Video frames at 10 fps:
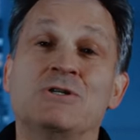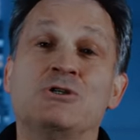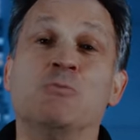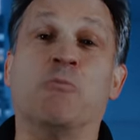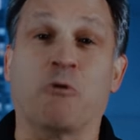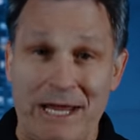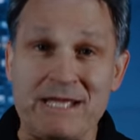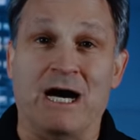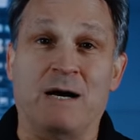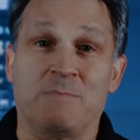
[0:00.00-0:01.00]
to
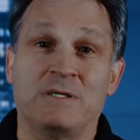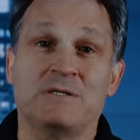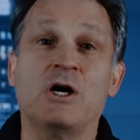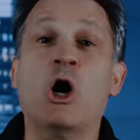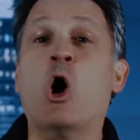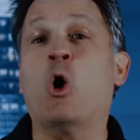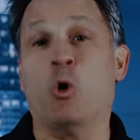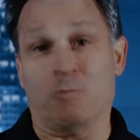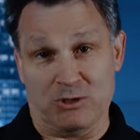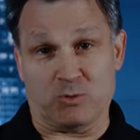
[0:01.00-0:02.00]
break up
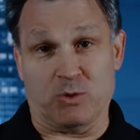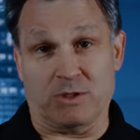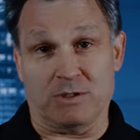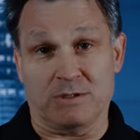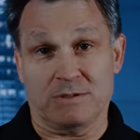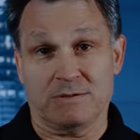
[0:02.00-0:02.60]
Homeless World.